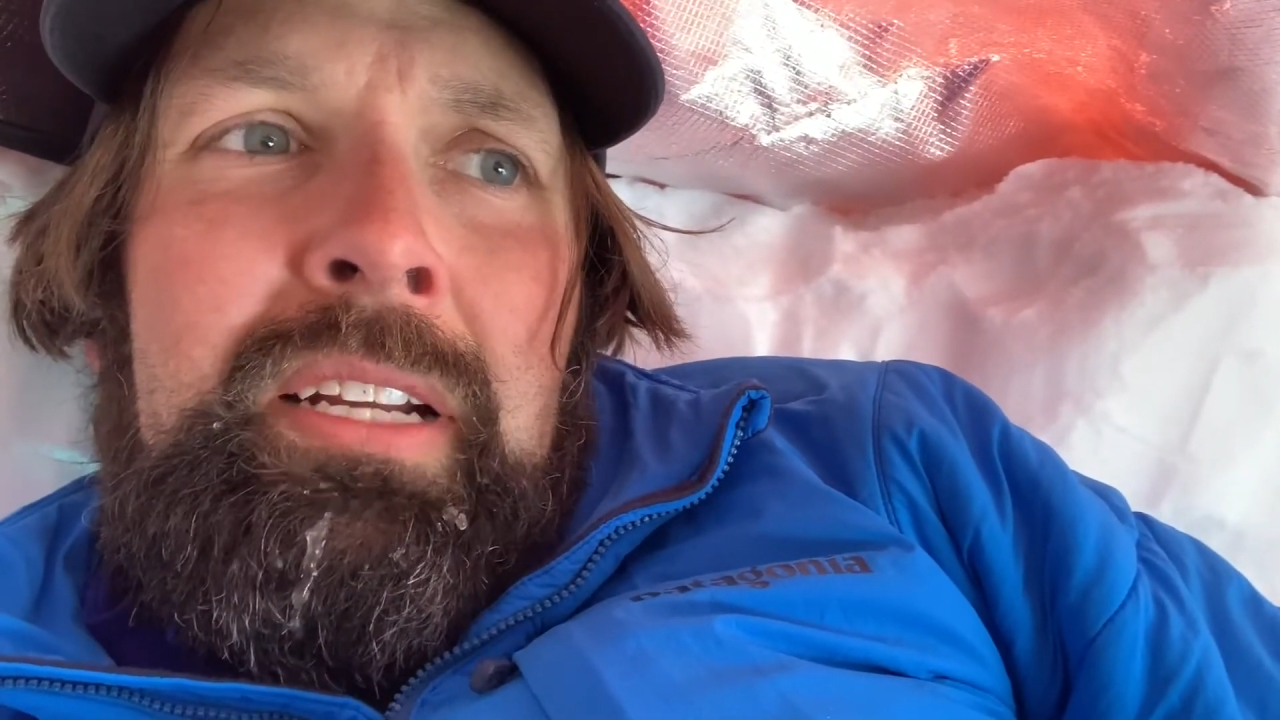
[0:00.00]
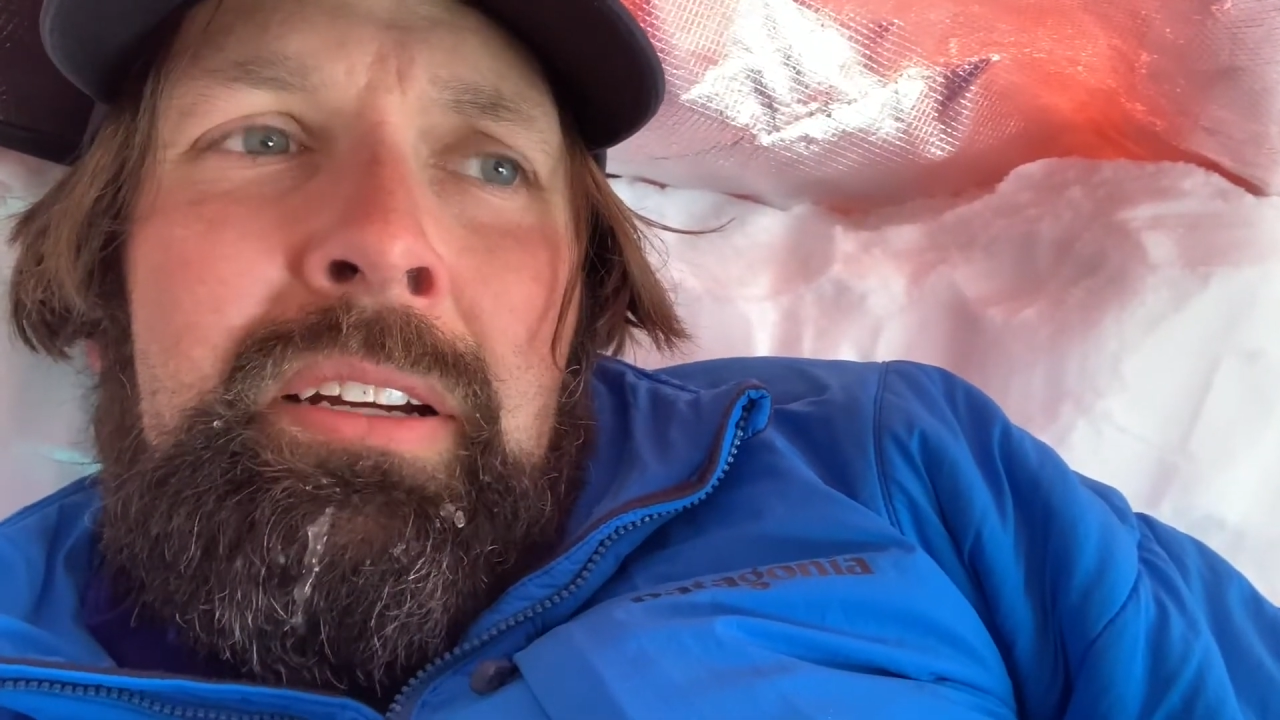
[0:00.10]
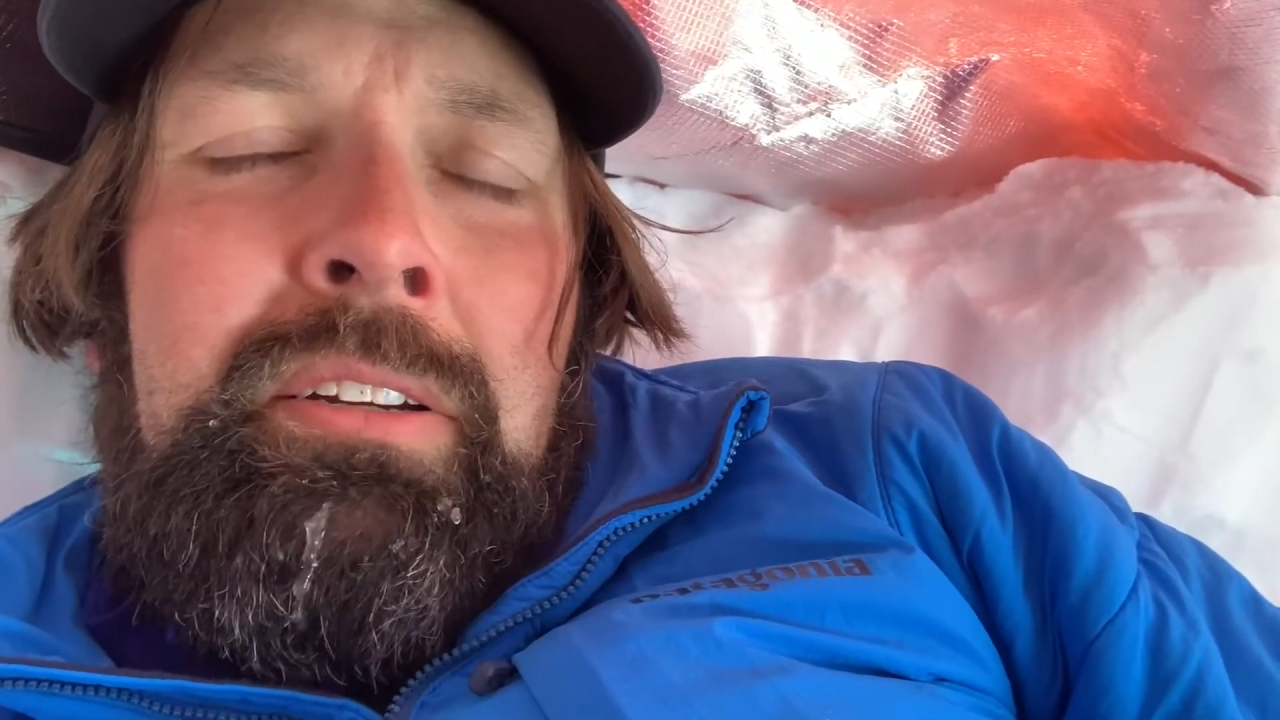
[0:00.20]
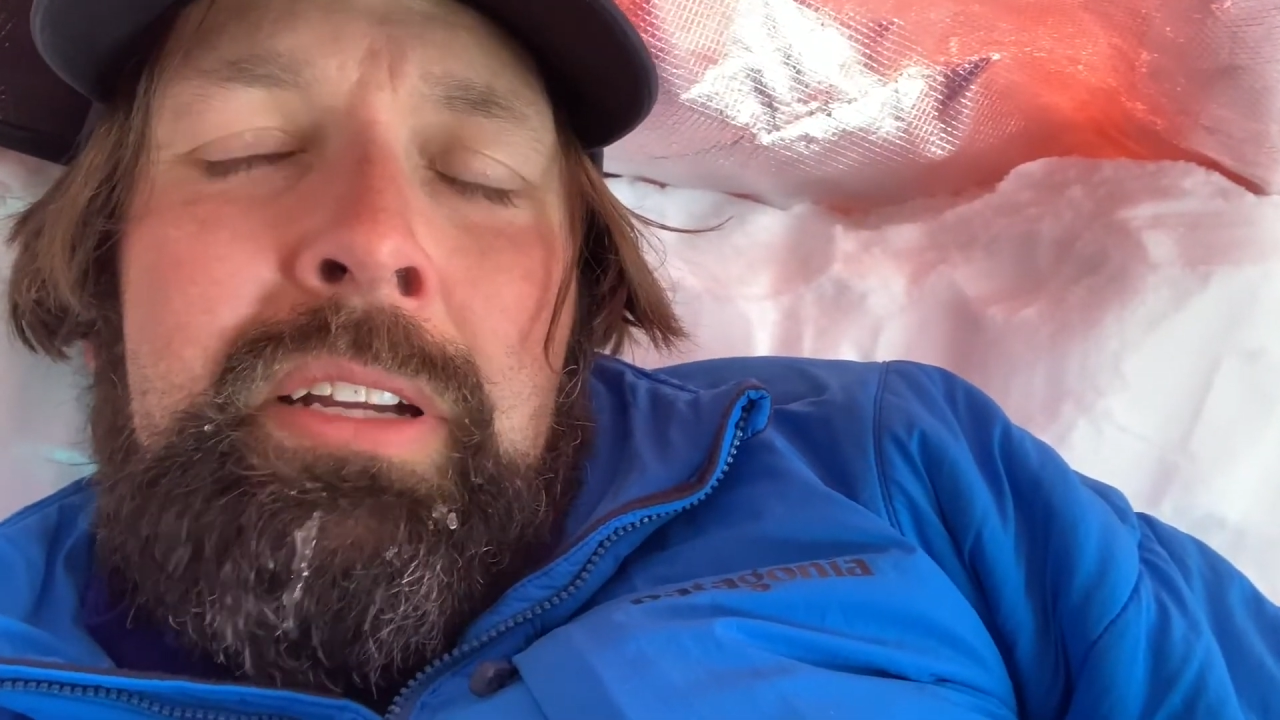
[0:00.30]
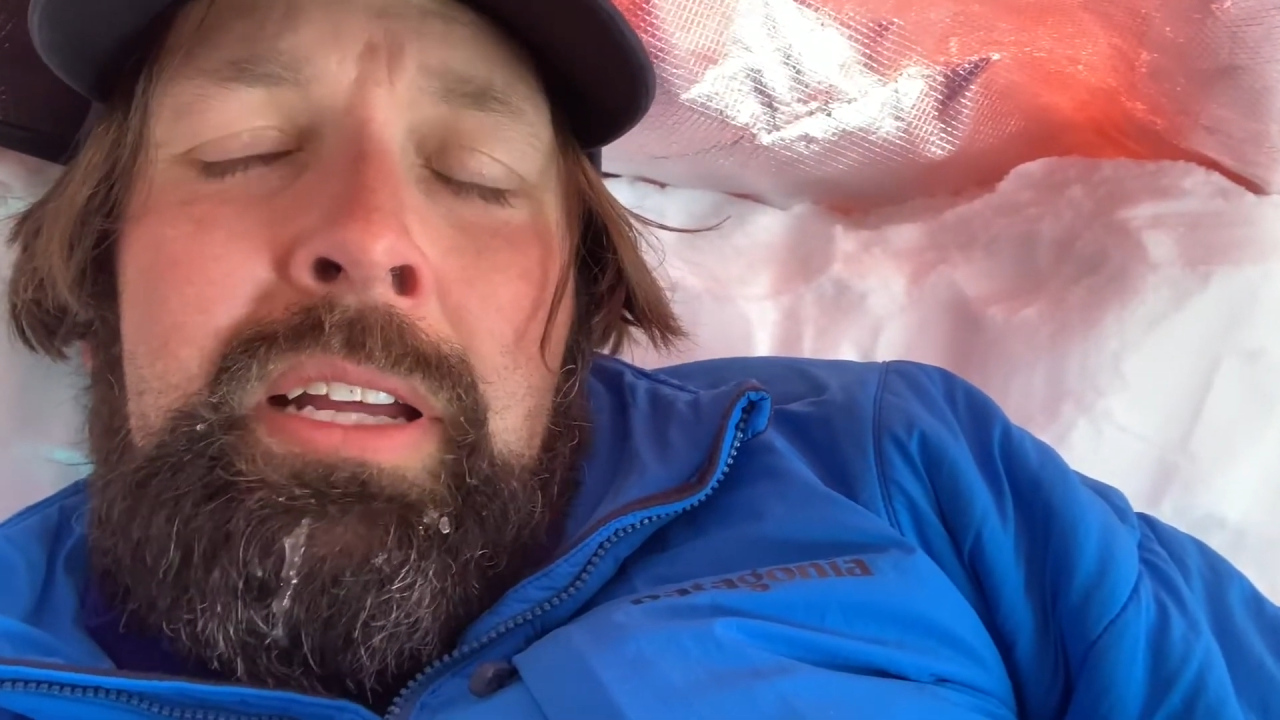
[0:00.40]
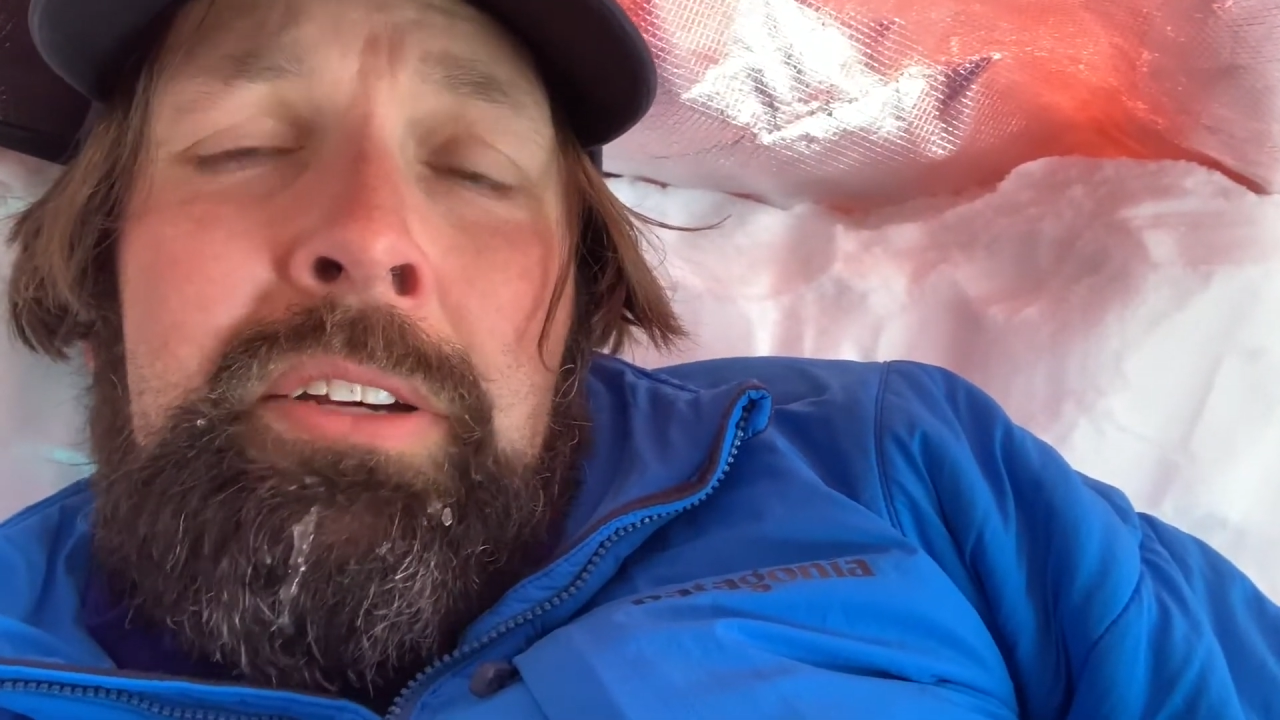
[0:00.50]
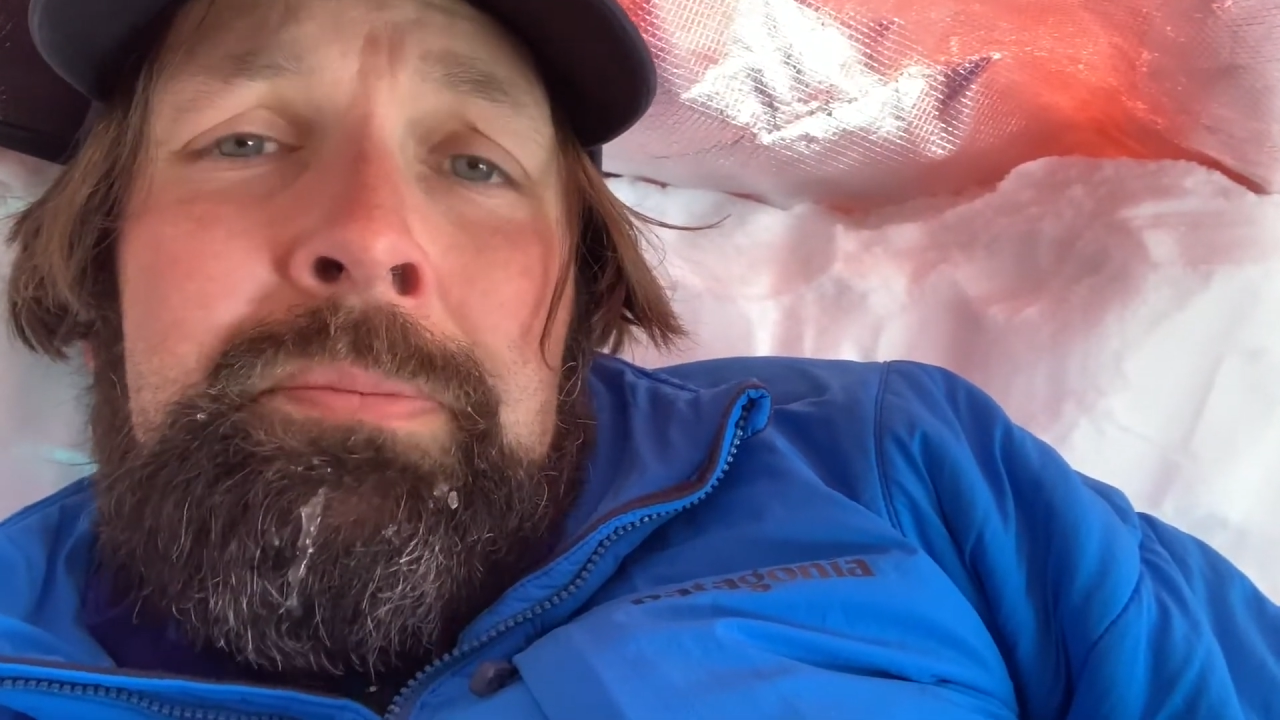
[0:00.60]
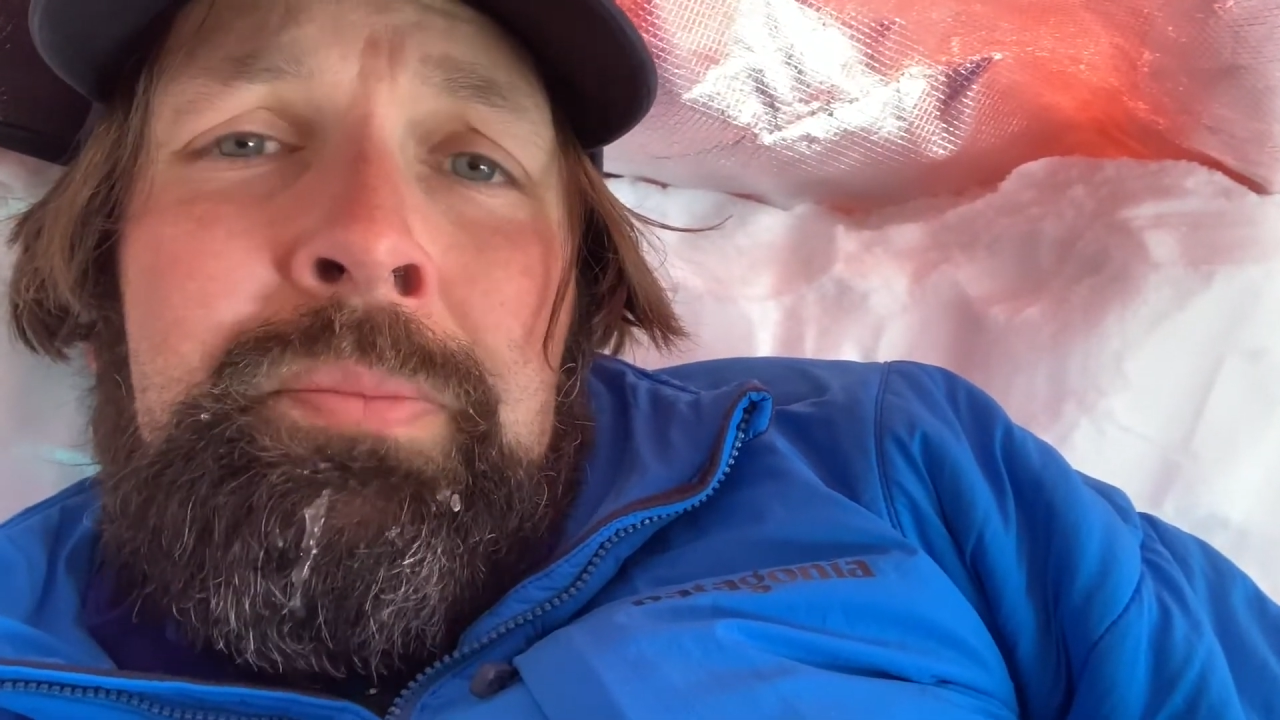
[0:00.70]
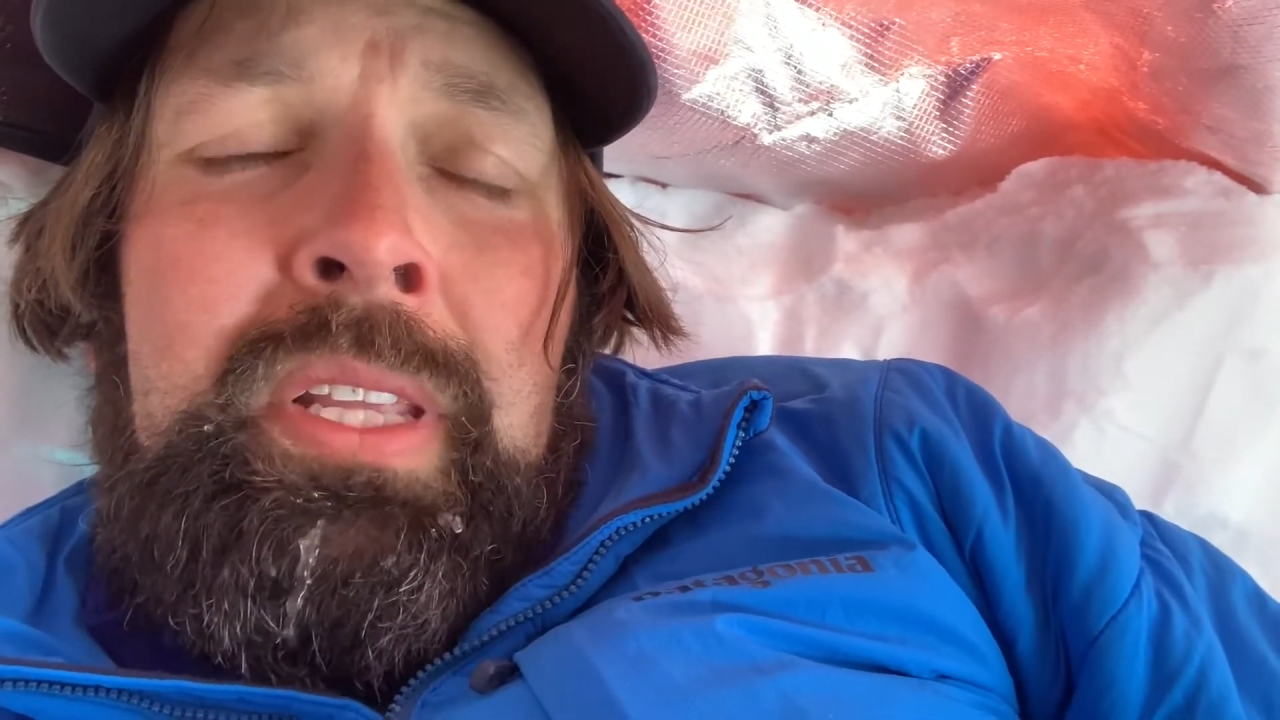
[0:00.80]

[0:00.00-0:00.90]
to hunker down.